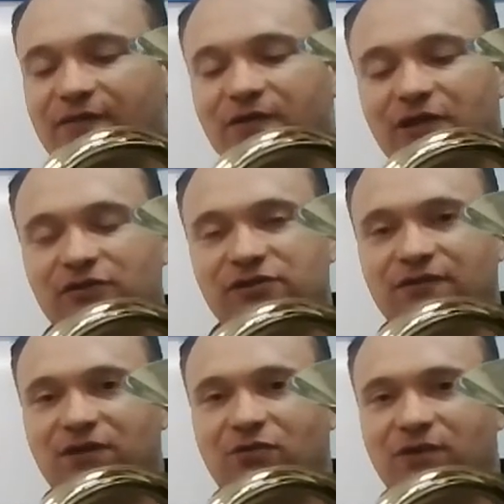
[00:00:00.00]
For those
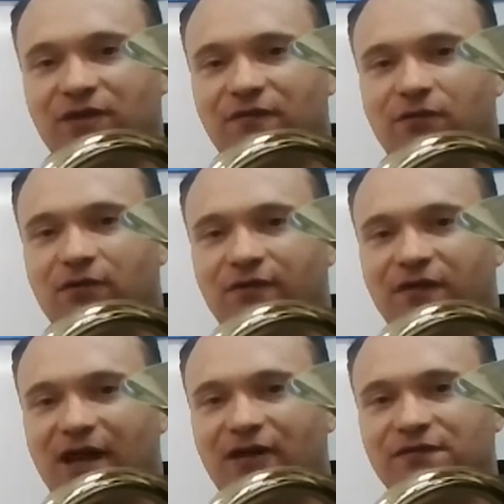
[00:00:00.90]
of you with 4
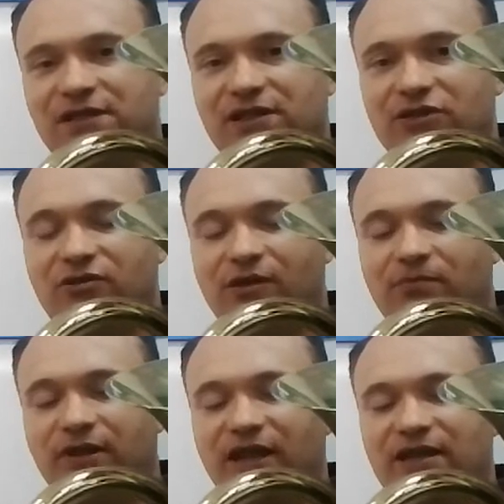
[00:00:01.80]
valves, you can
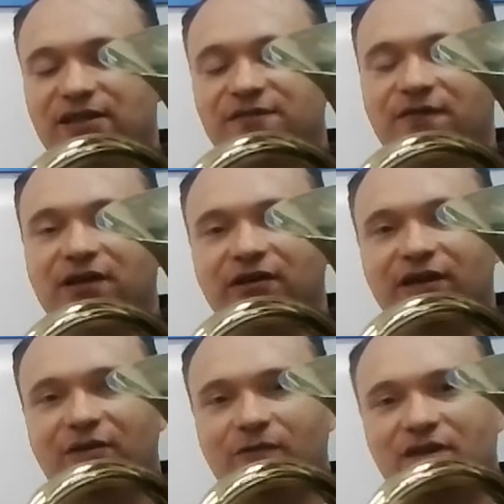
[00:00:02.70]
play this
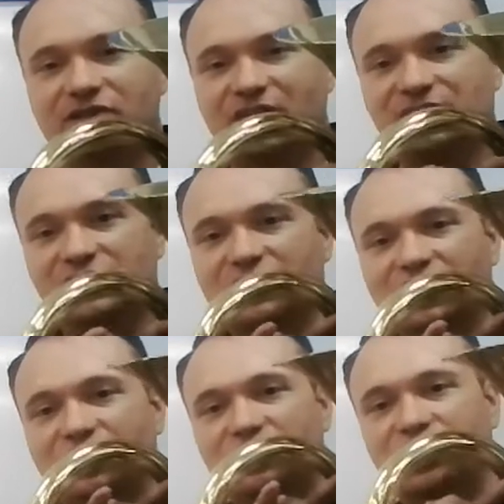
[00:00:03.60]
fingering with just
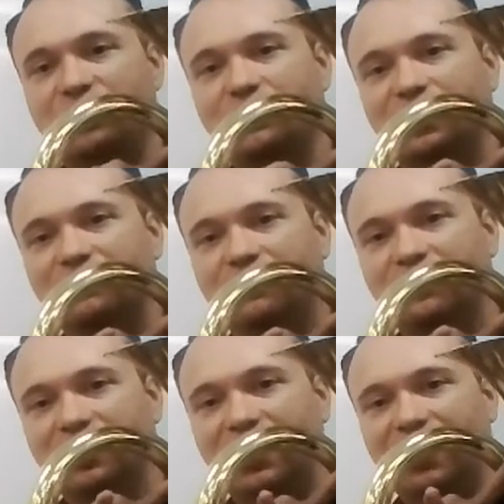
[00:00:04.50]
2 and
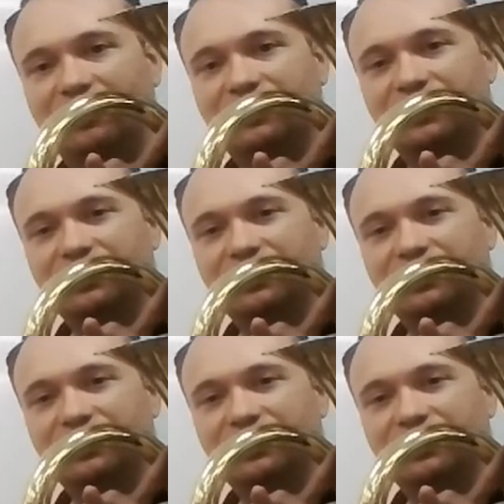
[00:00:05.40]
4 down.